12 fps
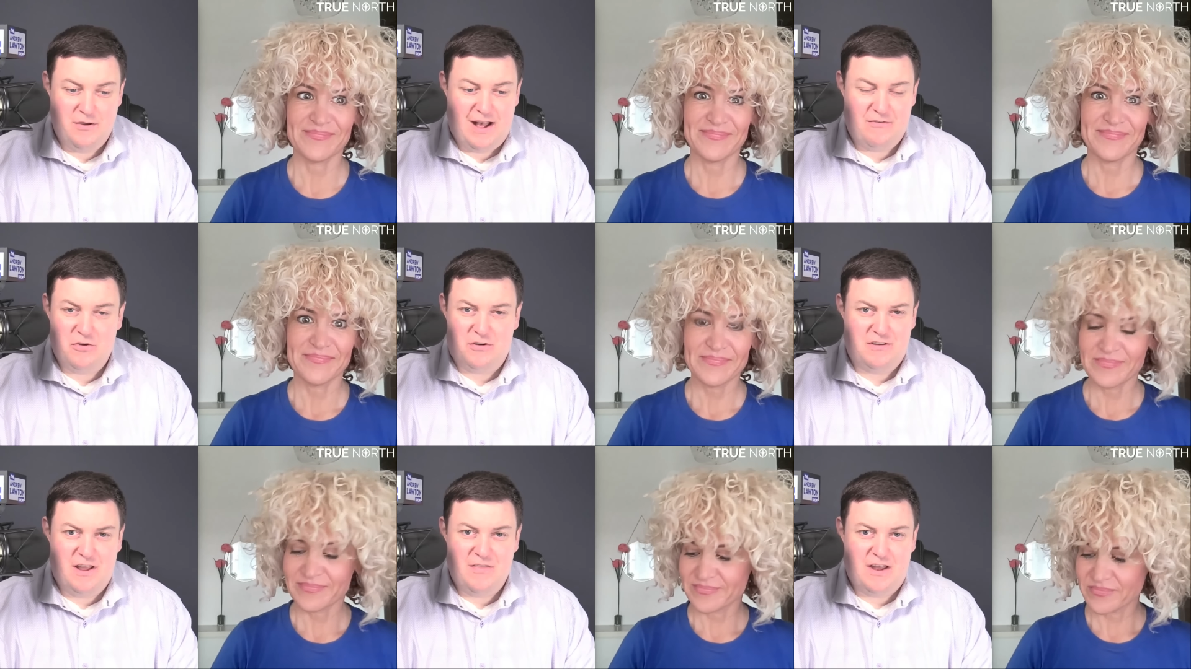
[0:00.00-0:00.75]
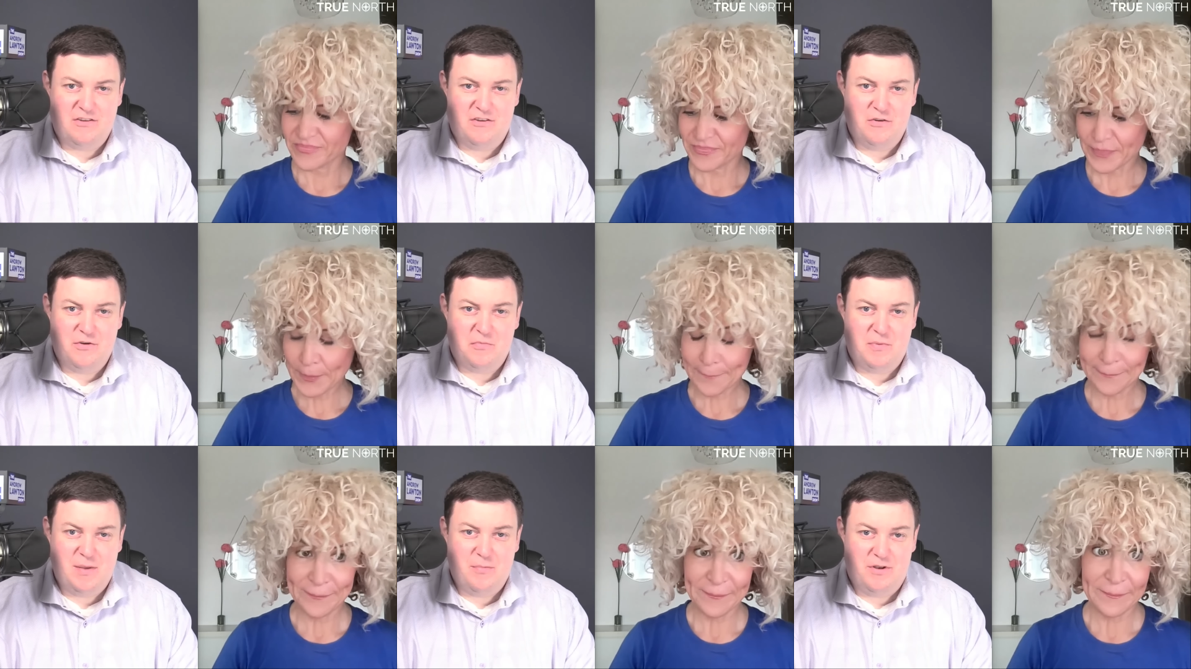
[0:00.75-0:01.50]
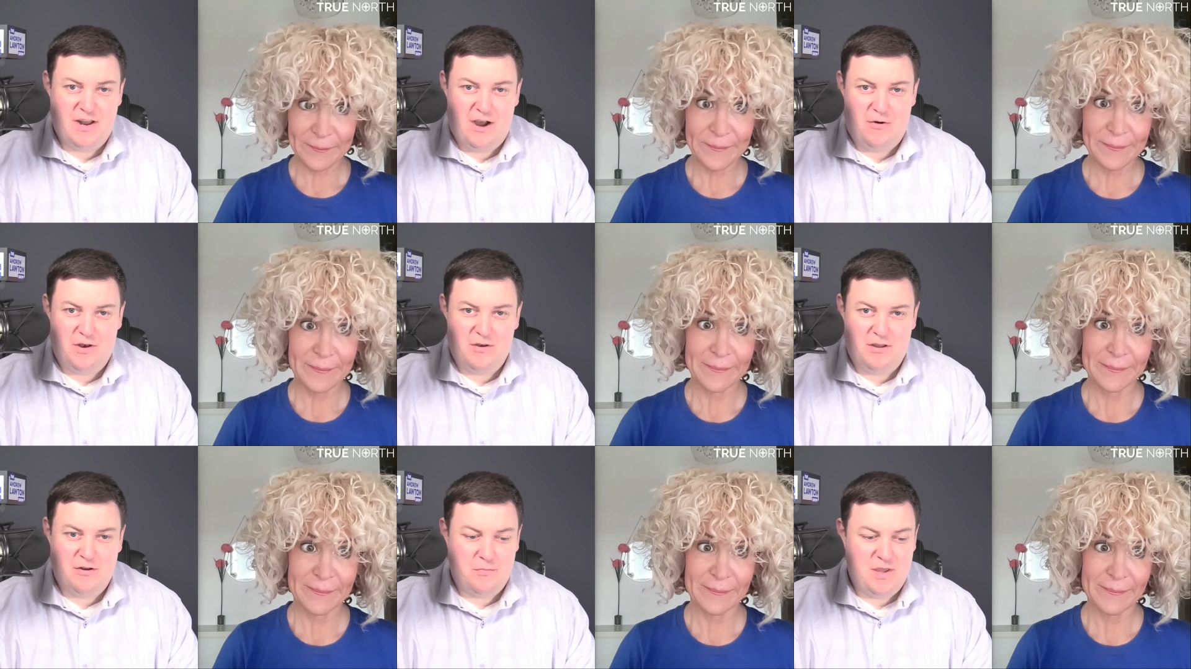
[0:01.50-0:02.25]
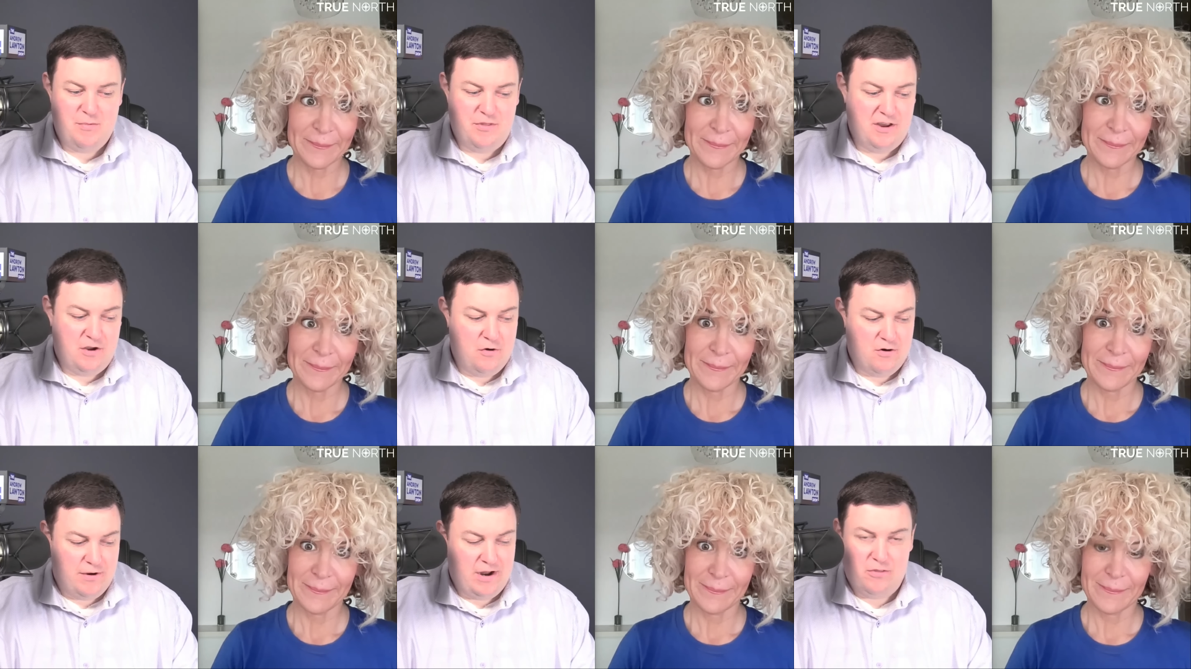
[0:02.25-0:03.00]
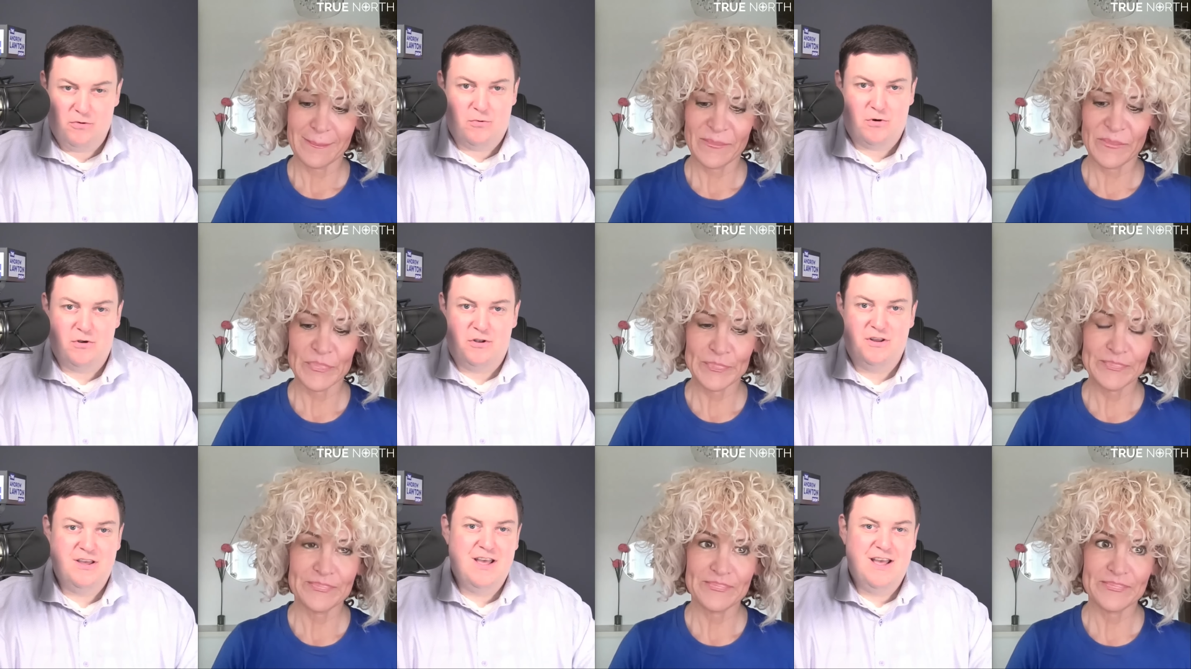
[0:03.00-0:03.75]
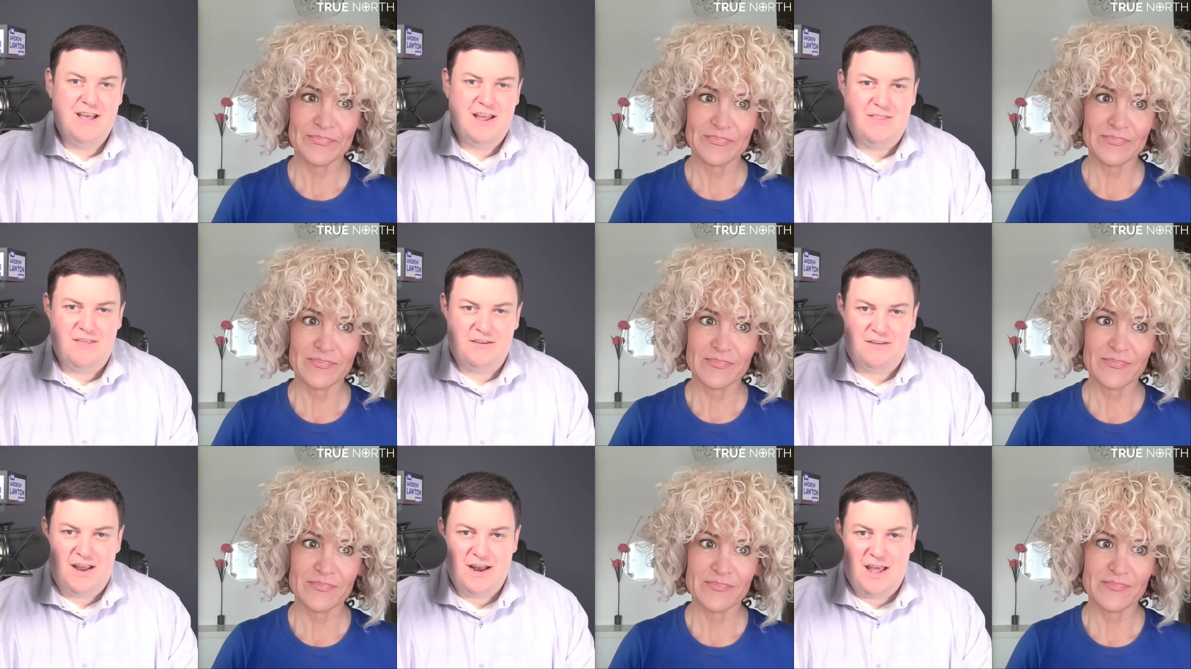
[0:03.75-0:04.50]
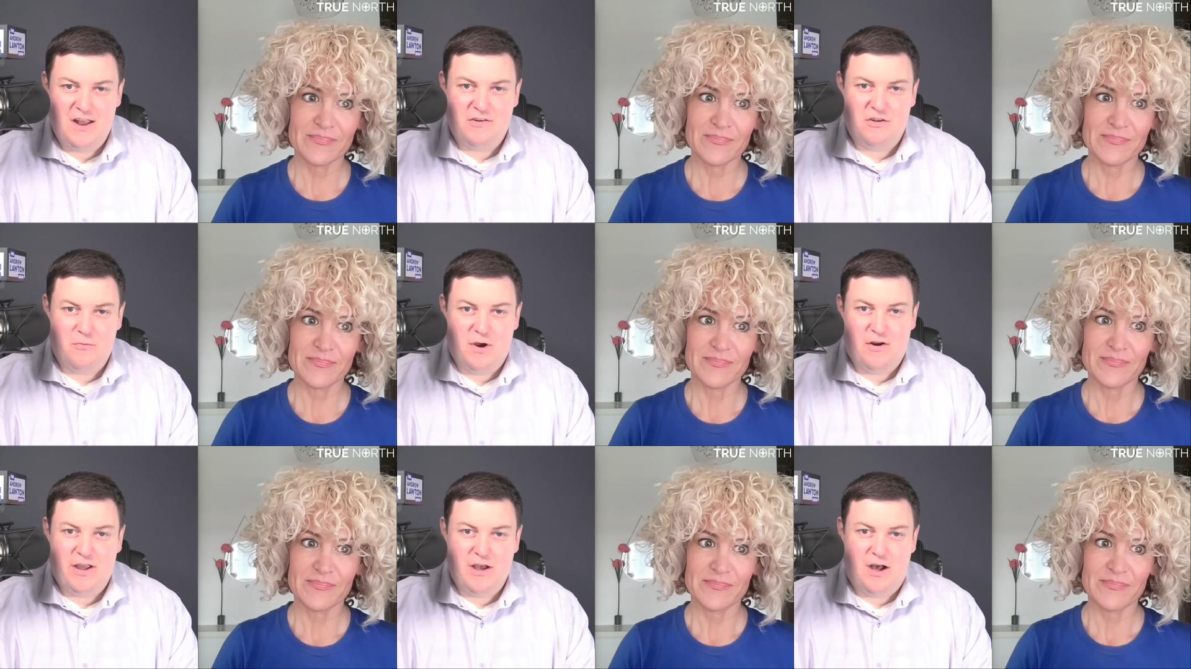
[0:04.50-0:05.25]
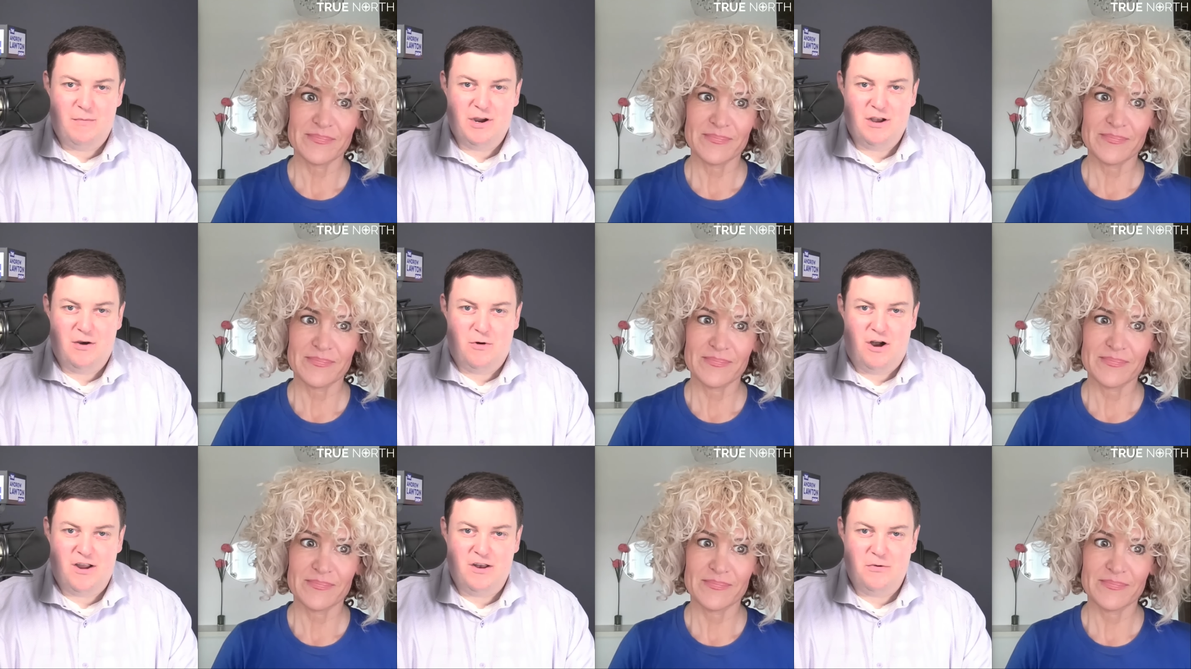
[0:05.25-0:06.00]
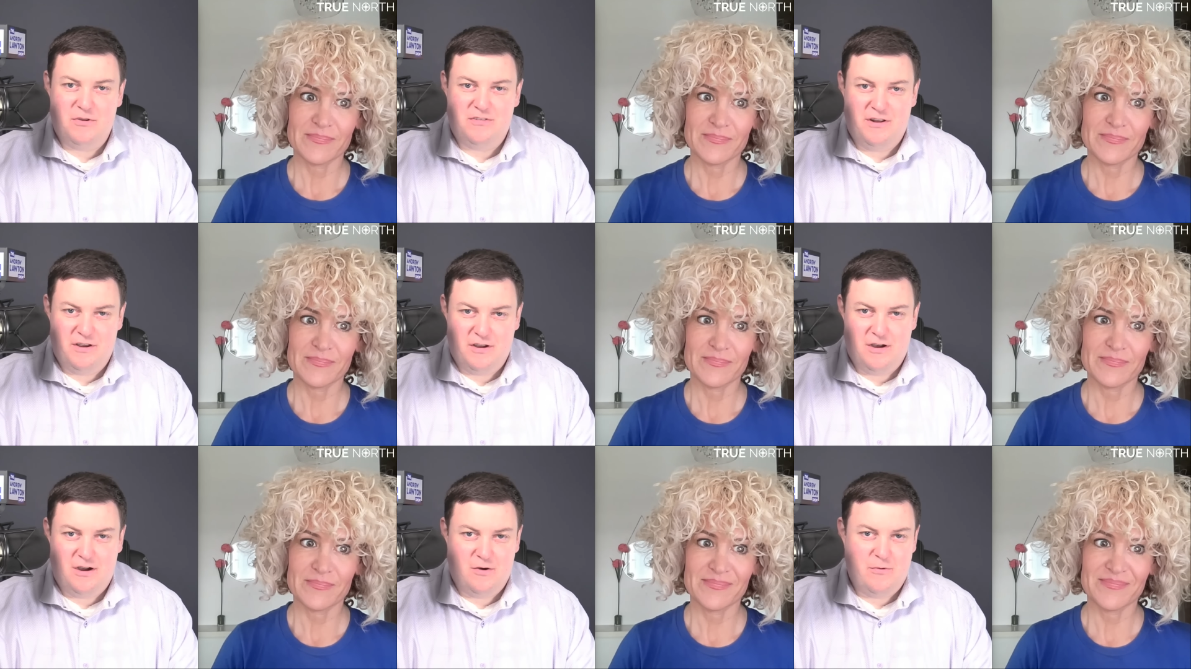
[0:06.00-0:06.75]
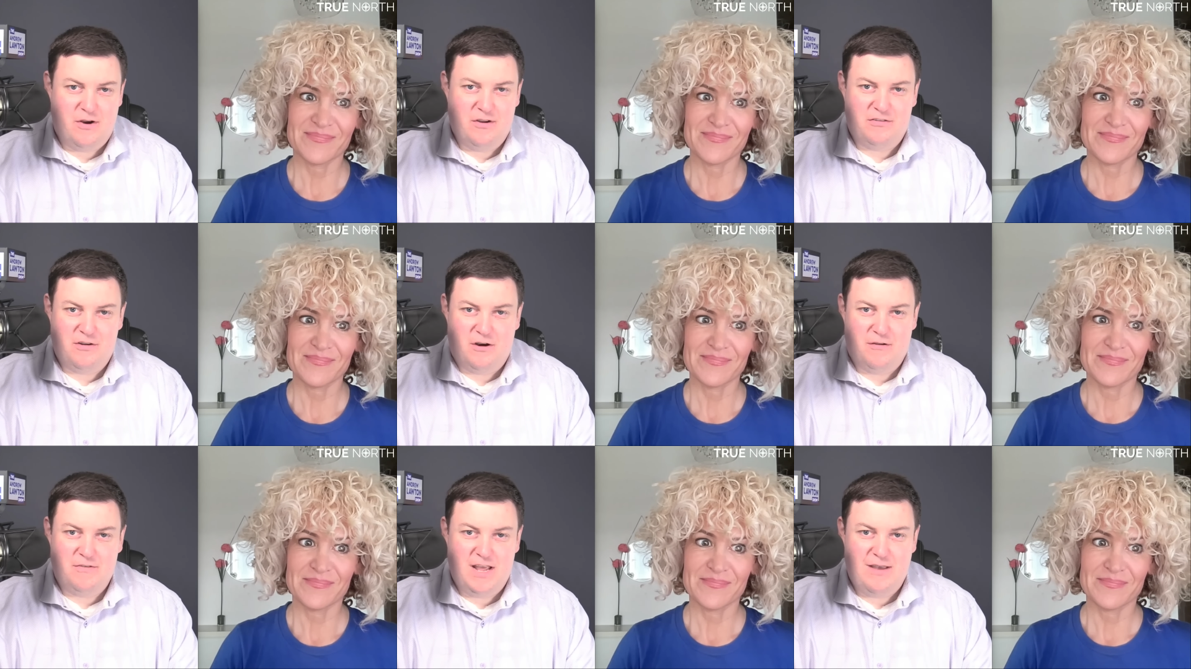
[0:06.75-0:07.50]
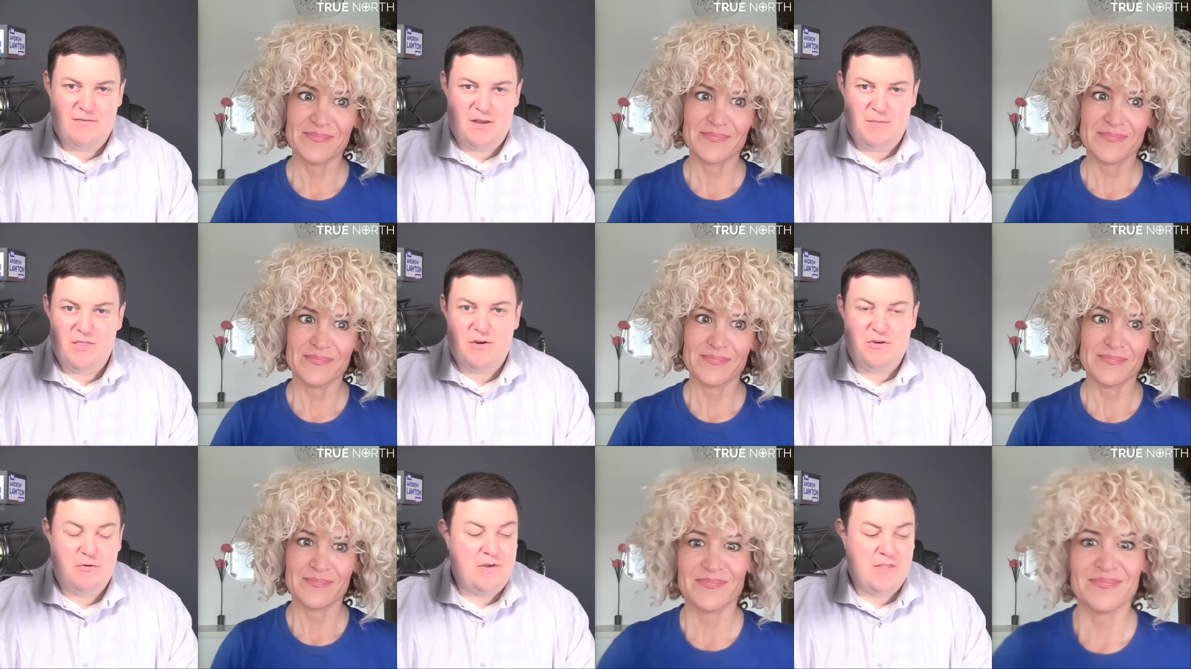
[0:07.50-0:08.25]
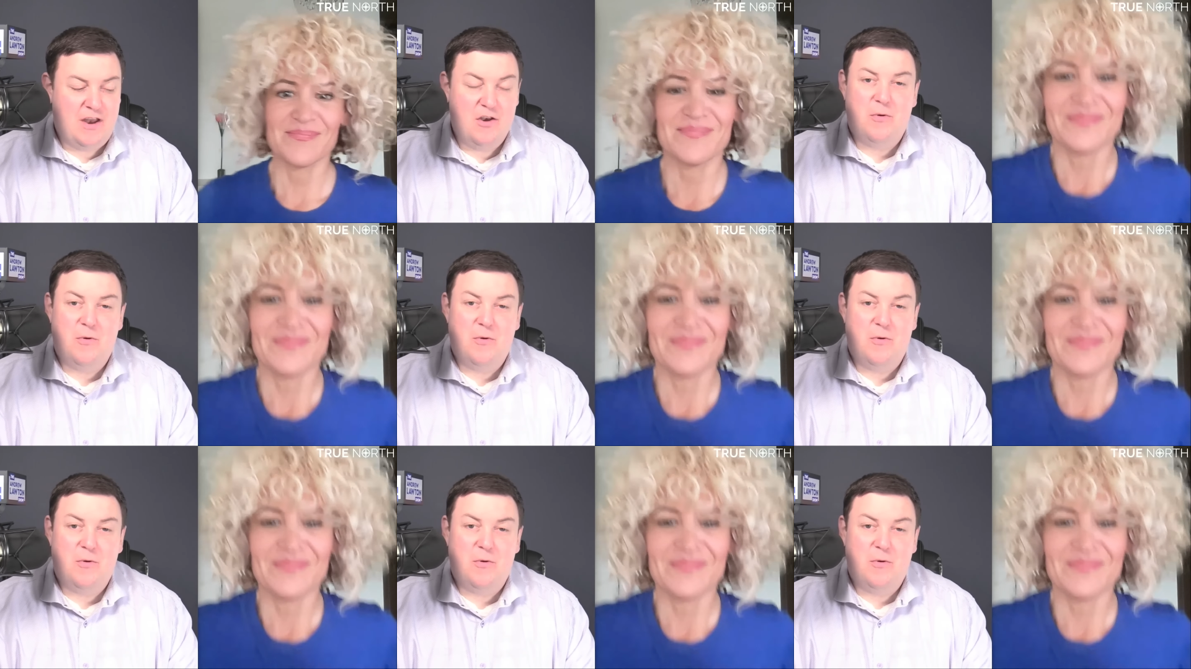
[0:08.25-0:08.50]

Speaker 1: you have to extend that to Jewish people now. And, you know, people that go around the world in this day and age and wear a yarmulke, walk into a synagogue, wear a Star of David. I mean, they're doing that